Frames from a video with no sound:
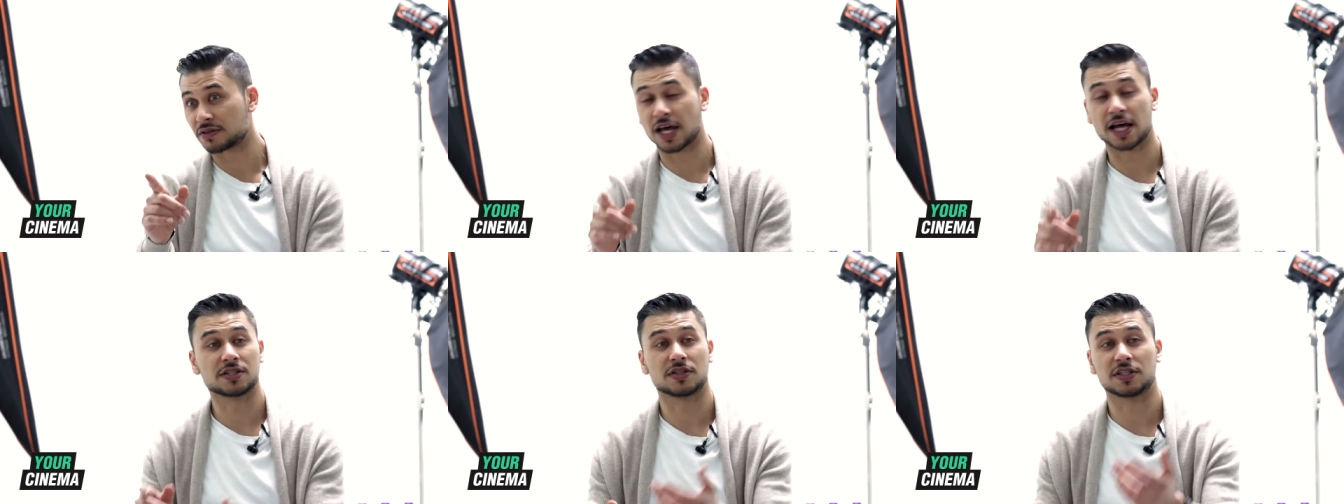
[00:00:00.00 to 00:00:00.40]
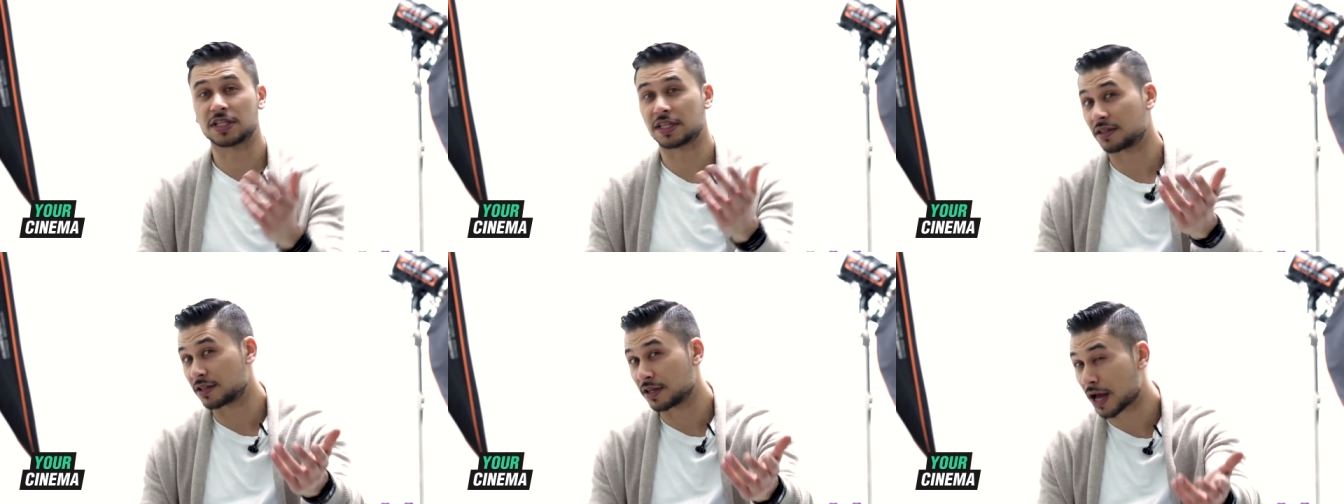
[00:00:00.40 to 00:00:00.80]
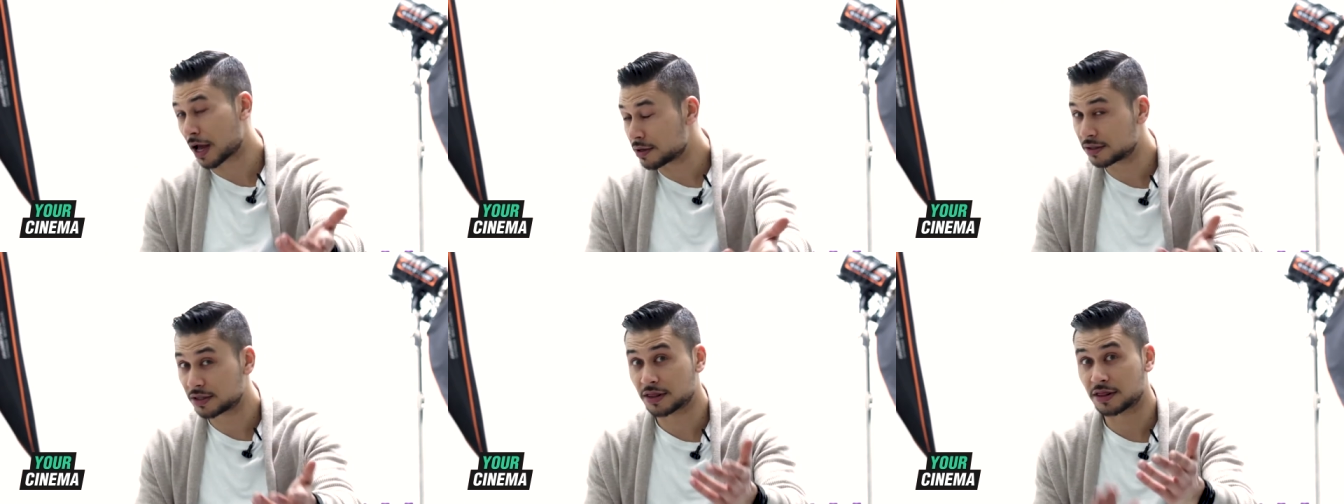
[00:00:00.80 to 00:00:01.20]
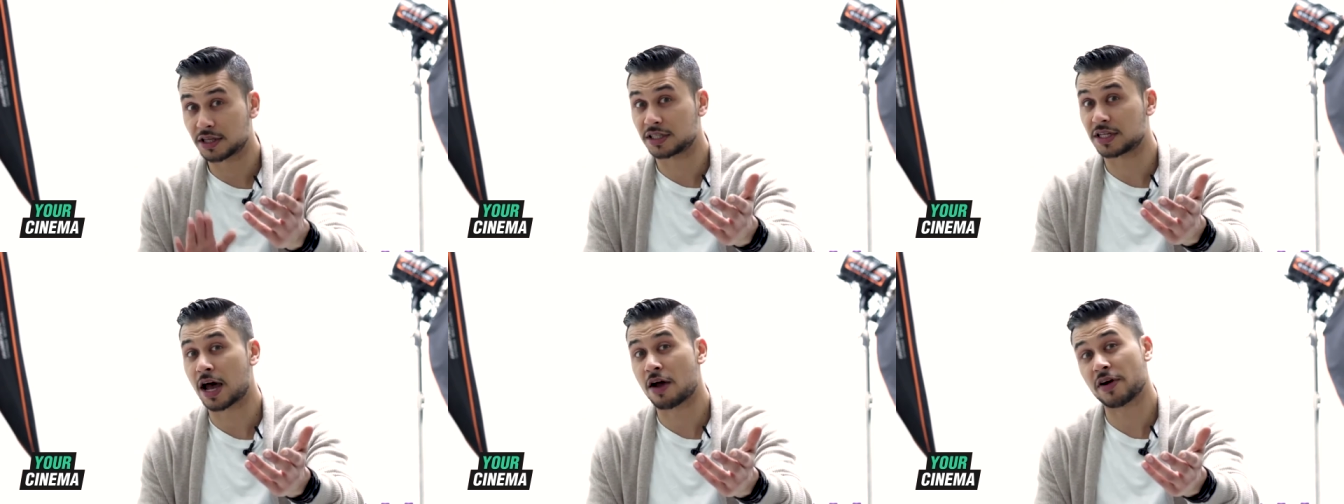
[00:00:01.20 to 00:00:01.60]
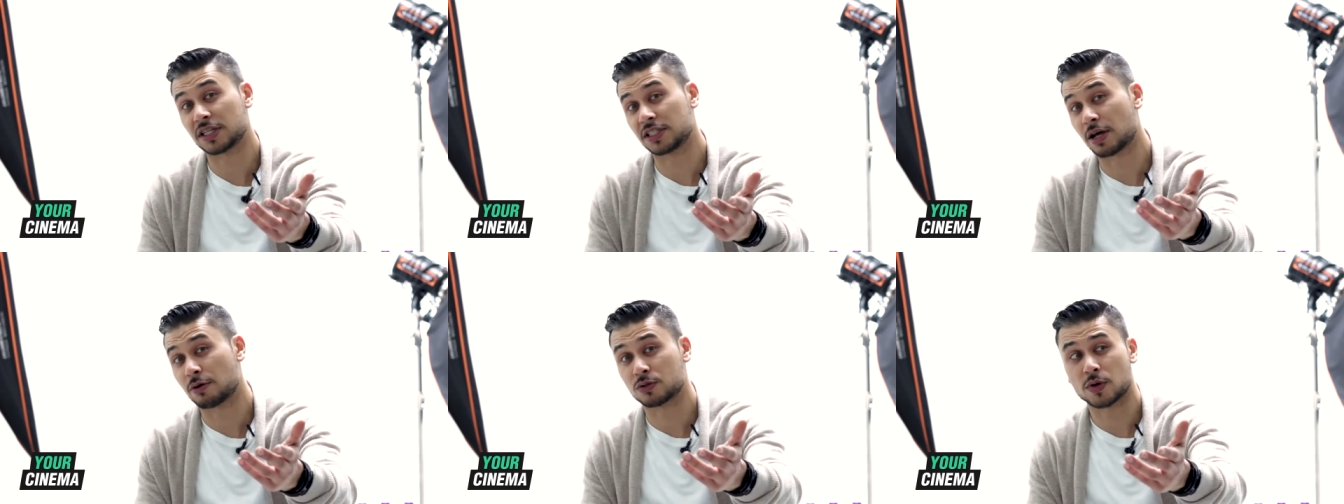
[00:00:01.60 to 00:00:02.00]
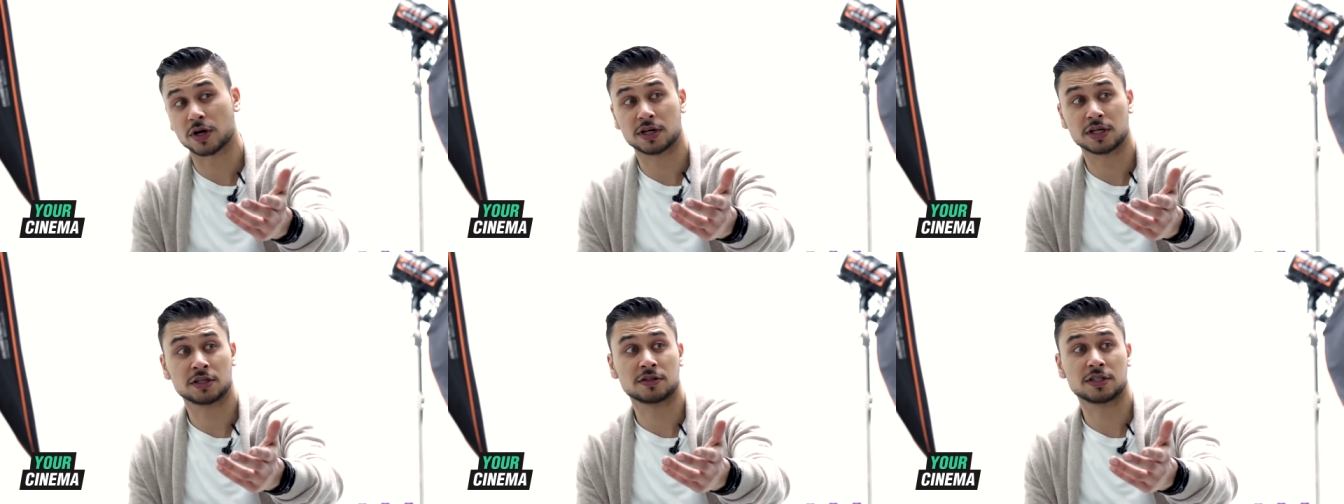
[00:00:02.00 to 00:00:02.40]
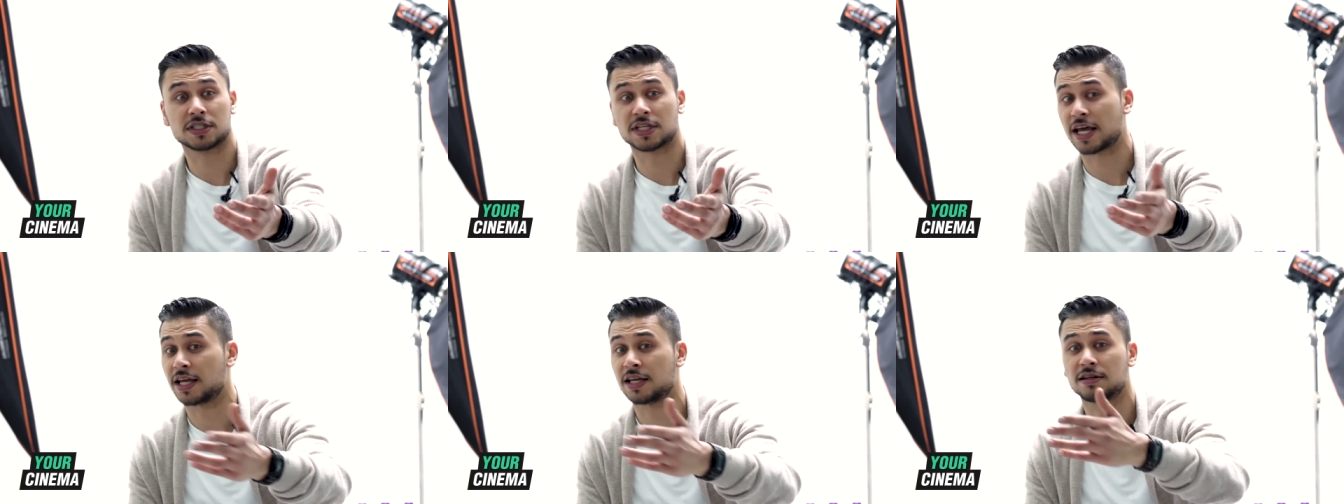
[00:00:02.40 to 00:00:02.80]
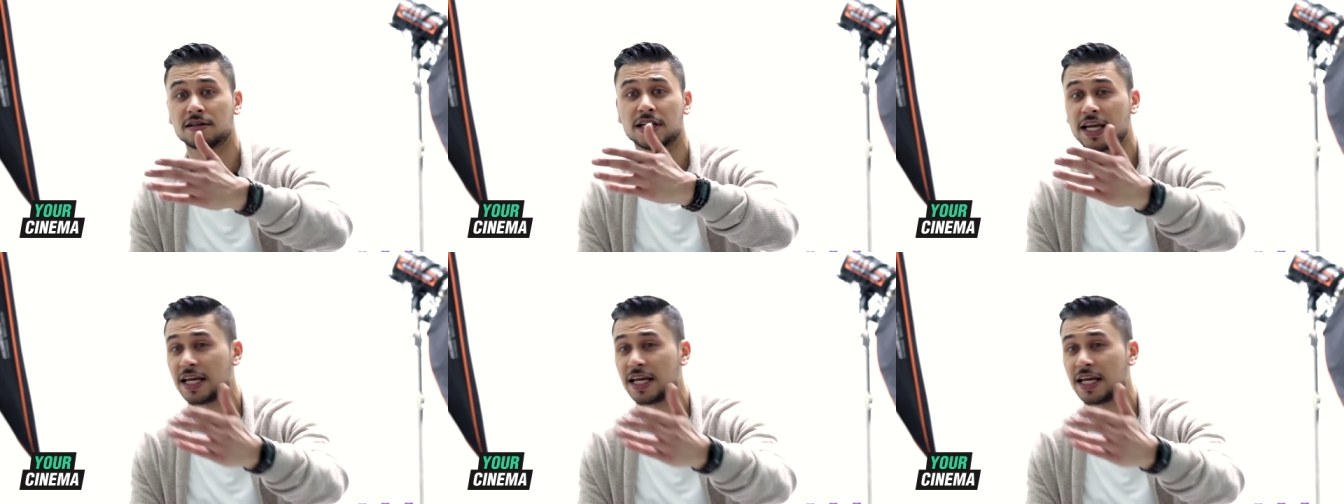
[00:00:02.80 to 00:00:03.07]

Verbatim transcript: Like, so the, the, the director that was working on the day,